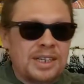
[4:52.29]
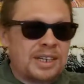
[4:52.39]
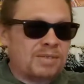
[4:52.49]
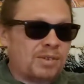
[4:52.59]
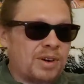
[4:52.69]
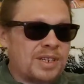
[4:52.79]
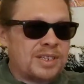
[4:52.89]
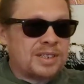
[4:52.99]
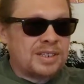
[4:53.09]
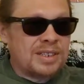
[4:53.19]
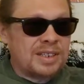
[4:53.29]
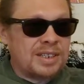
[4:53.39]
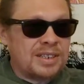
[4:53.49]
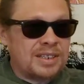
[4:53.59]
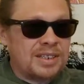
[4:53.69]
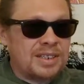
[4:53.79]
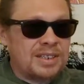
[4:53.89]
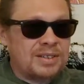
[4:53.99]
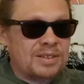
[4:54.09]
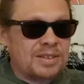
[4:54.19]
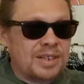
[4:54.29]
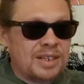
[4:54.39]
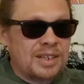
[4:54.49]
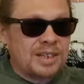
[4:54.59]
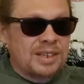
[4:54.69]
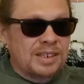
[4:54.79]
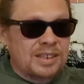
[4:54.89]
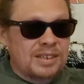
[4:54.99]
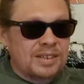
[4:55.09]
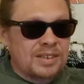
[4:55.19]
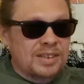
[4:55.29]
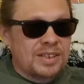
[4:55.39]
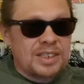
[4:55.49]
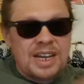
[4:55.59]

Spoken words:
And for us to think, because